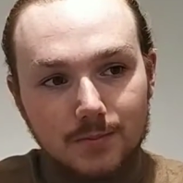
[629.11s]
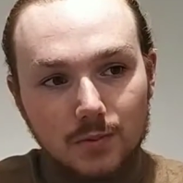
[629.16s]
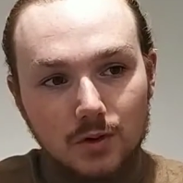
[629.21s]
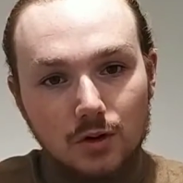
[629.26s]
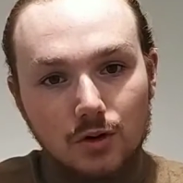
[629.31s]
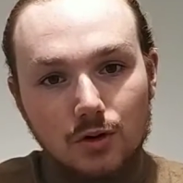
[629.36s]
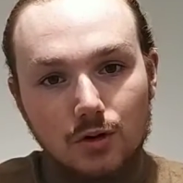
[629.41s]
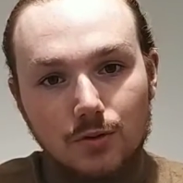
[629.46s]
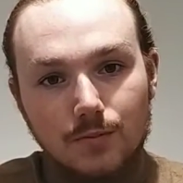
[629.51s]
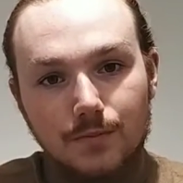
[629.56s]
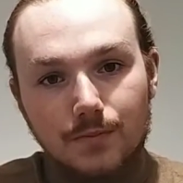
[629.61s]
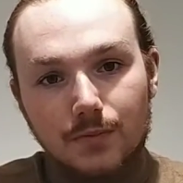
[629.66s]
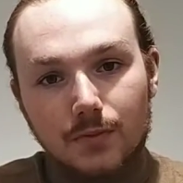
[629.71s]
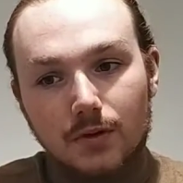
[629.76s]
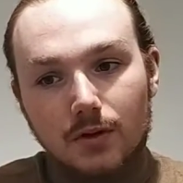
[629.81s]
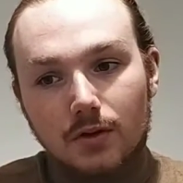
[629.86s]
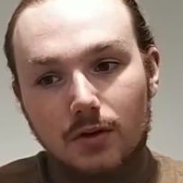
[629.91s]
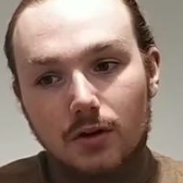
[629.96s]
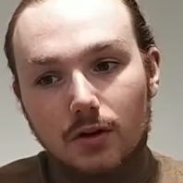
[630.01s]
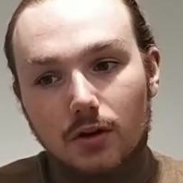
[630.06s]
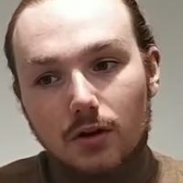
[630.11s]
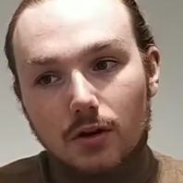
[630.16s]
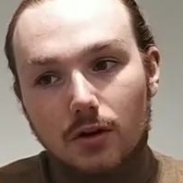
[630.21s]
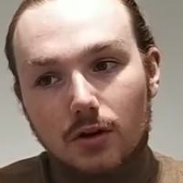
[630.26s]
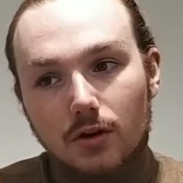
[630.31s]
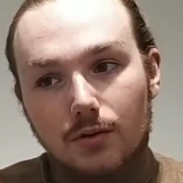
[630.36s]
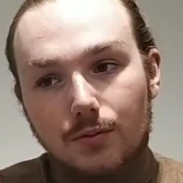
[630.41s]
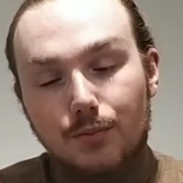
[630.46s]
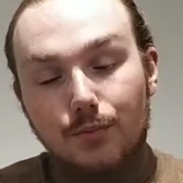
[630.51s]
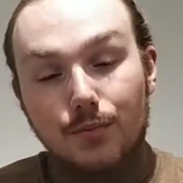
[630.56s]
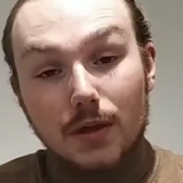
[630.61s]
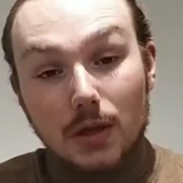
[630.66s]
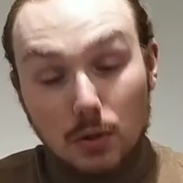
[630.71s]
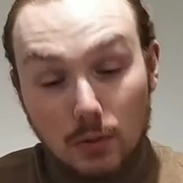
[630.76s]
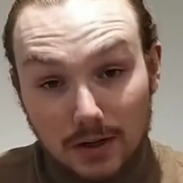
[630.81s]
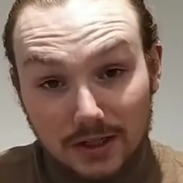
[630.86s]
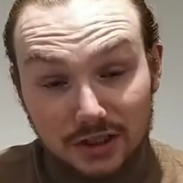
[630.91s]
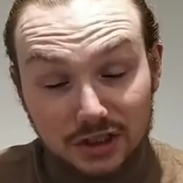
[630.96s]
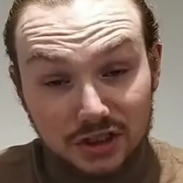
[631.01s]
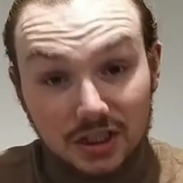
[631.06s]
or be
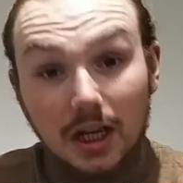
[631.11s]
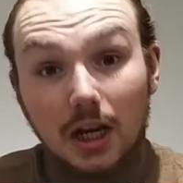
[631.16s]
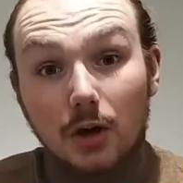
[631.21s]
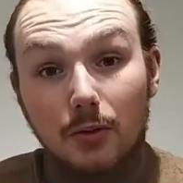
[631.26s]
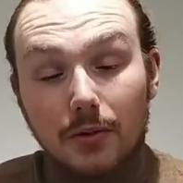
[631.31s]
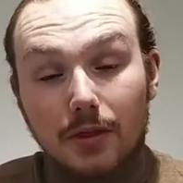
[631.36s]
quite shallow